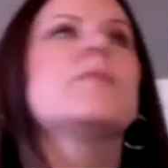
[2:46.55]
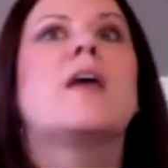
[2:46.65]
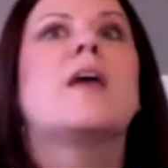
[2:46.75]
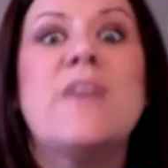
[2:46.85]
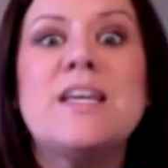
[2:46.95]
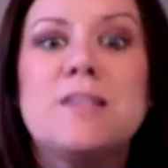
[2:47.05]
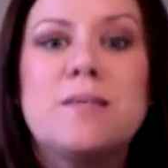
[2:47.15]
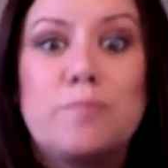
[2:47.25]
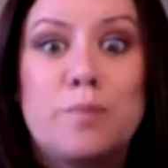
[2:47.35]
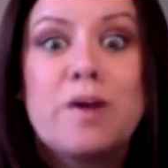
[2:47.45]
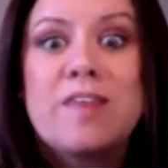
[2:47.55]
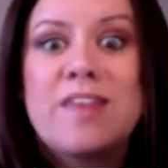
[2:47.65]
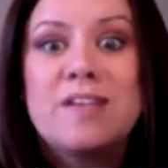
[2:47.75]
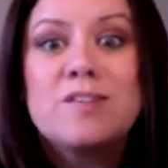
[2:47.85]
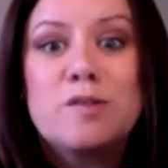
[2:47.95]
And Facebook
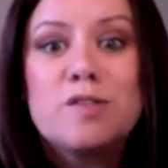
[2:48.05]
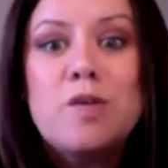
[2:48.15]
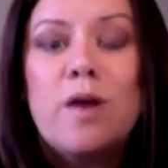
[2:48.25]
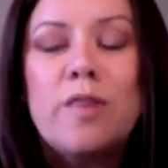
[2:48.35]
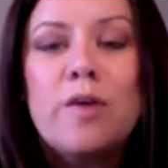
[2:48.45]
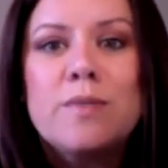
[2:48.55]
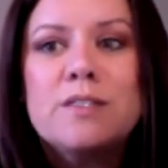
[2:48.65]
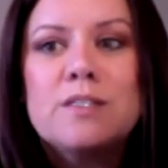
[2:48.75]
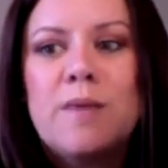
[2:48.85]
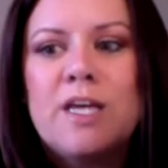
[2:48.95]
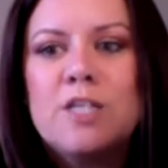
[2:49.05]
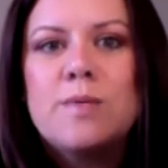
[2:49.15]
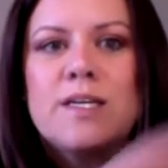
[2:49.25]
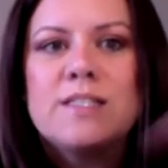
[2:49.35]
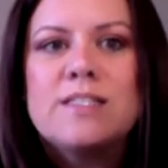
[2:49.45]
thinks so too on their business page
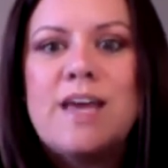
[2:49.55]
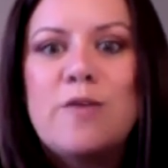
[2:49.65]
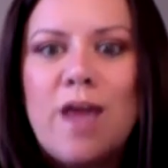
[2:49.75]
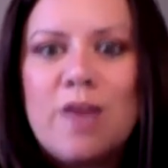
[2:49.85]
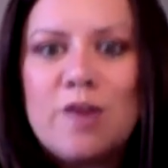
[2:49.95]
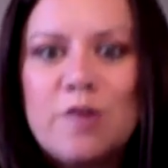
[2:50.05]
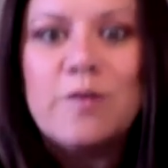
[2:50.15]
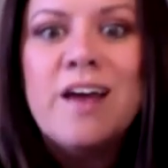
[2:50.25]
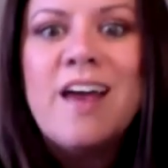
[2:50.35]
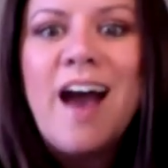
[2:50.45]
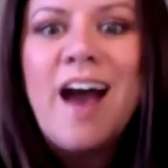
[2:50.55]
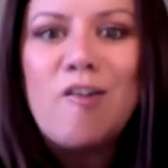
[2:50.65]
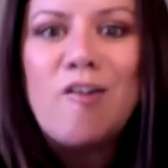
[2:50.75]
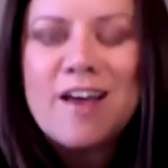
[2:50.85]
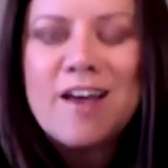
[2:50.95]
because they rate you how
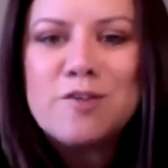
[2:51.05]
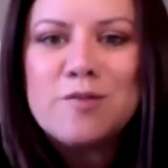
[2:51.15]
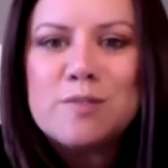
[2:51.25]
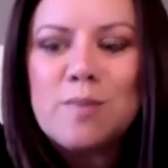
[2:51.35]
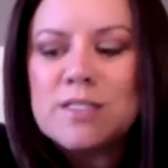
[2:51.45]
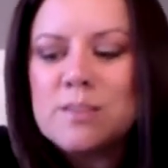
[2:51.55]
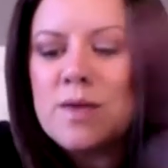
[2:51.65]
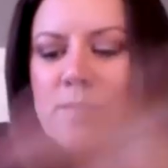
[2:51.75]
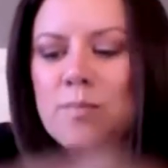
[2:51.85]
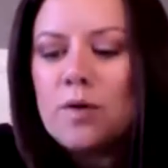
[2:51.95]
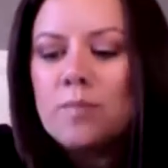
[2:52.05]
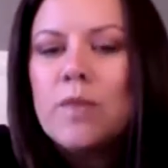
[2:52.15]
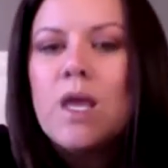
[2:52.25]
fast you respond to people.